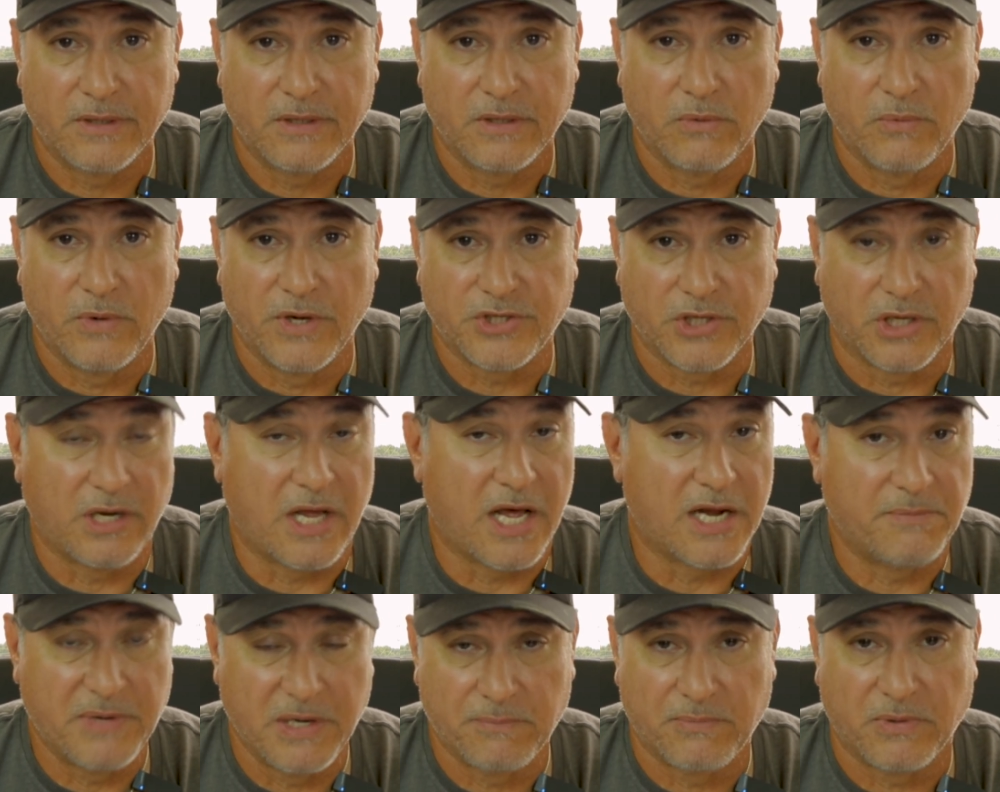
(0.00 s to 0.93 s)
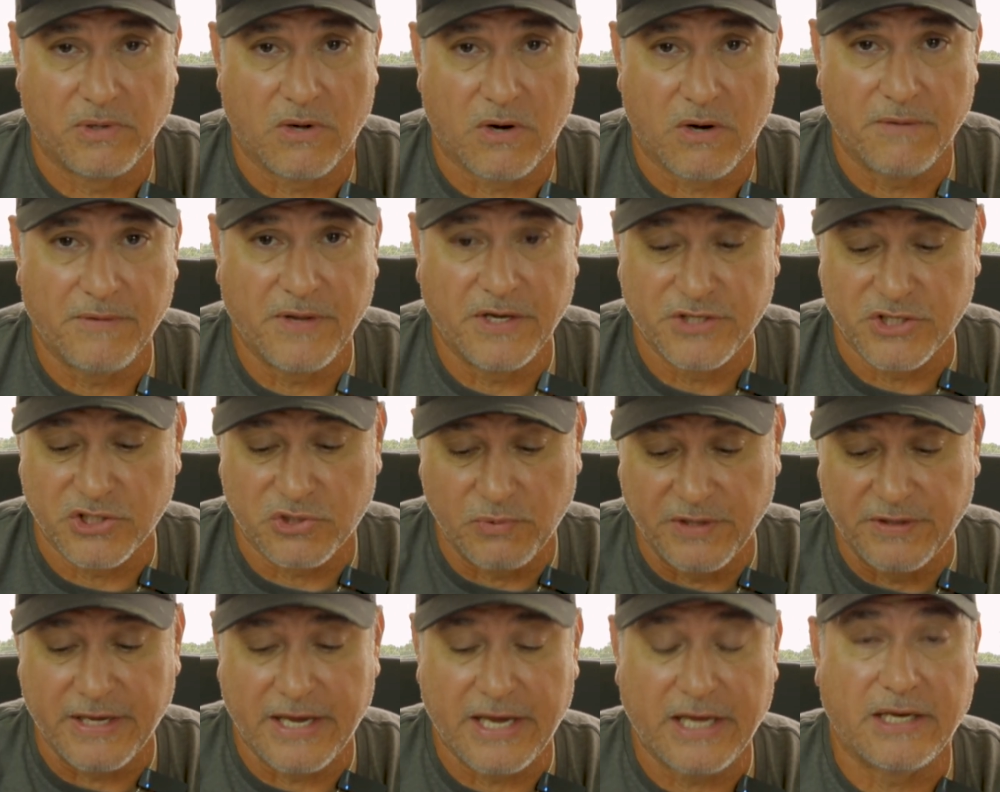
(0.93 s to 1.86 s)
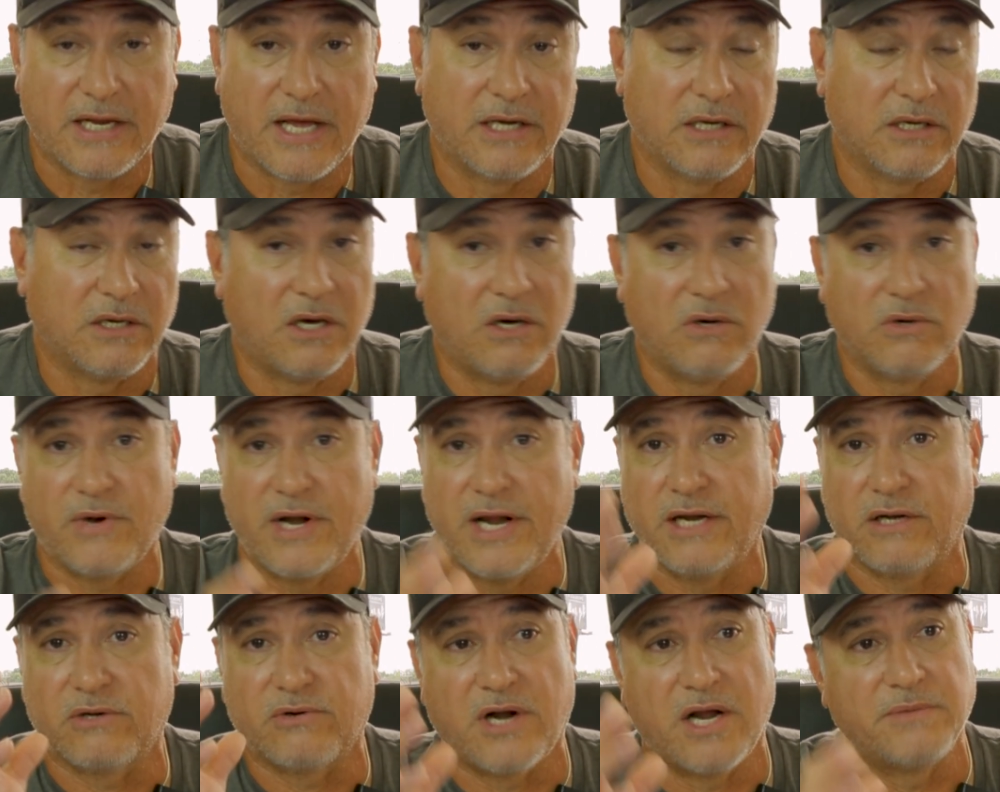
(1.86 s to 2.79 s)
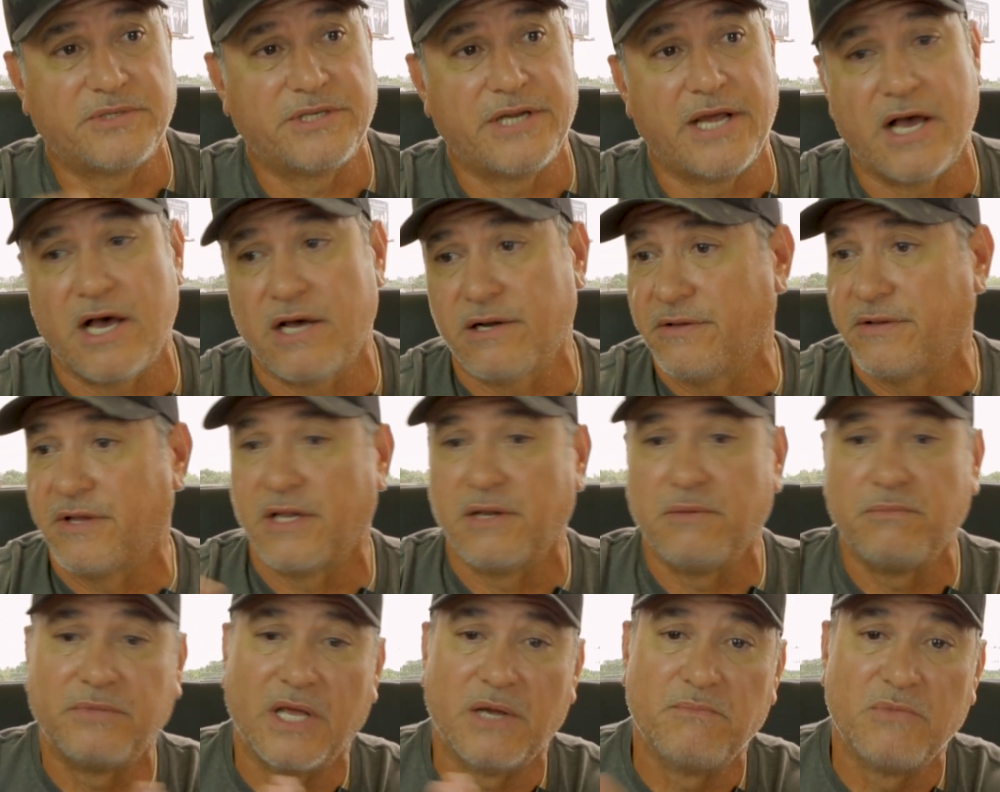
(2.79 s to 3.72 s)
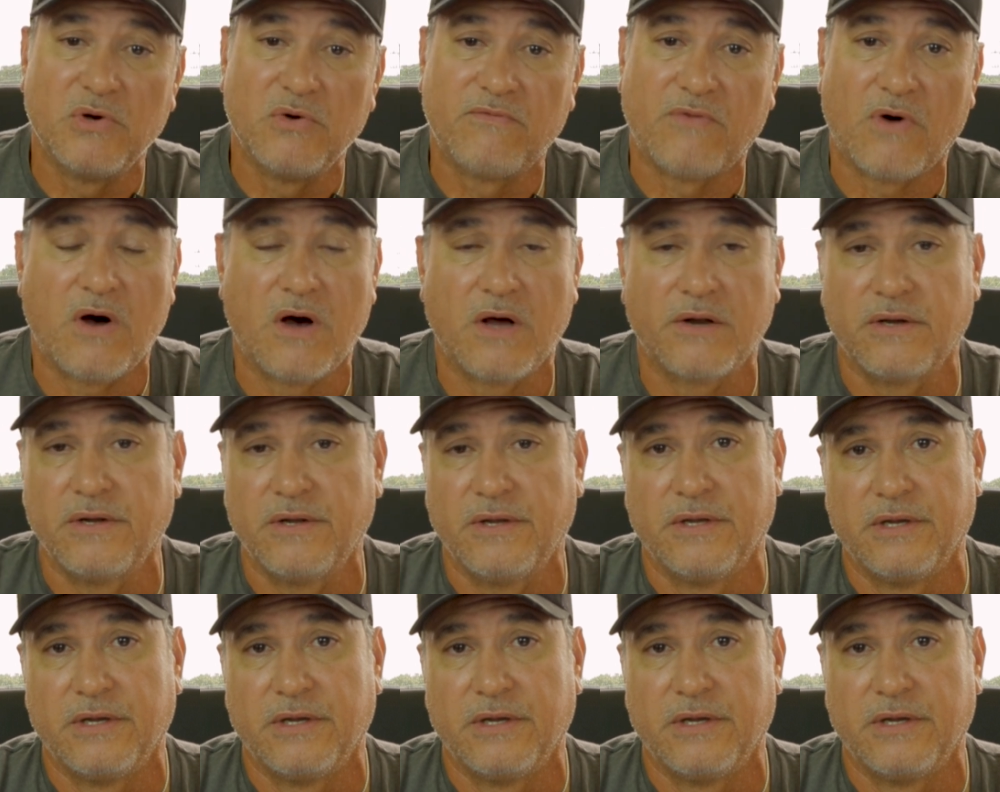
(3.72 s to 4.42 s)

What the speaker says: which a lot of people are, they just read the headline and go, oh, great, crime's down. And then they move on.